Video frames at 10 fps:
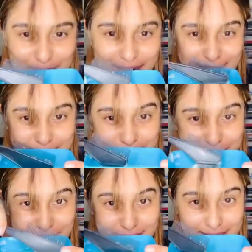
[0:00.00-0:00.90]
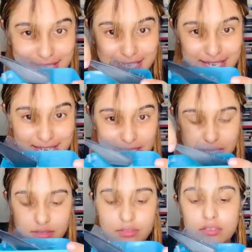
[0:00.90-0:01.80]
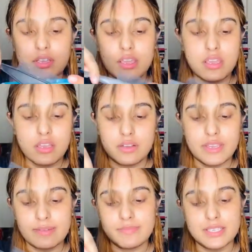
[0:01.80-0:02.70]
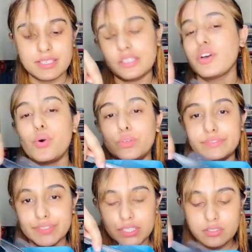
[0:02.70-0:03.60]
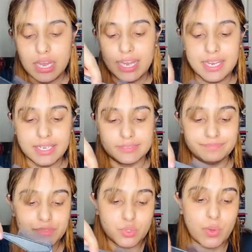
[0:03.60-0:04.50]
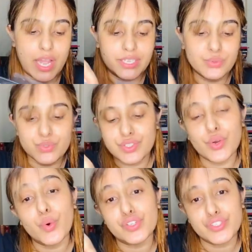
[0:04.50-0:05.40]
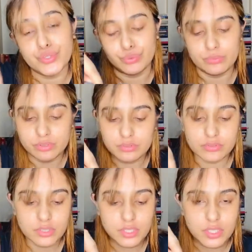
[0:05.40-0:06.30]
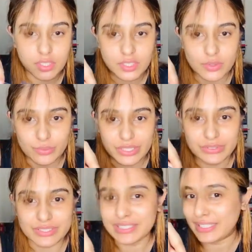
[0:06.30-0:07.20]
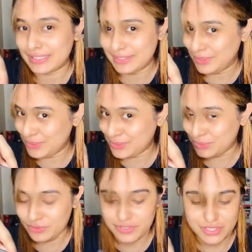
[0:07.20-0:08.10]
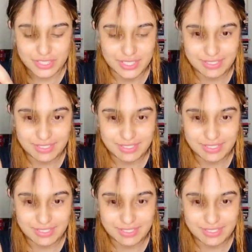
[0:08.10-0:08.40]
I am mixing it. Okay, I'm mixing the whole of it. Uh, so I use the whole tube. Wow, this hair color looks so fishy.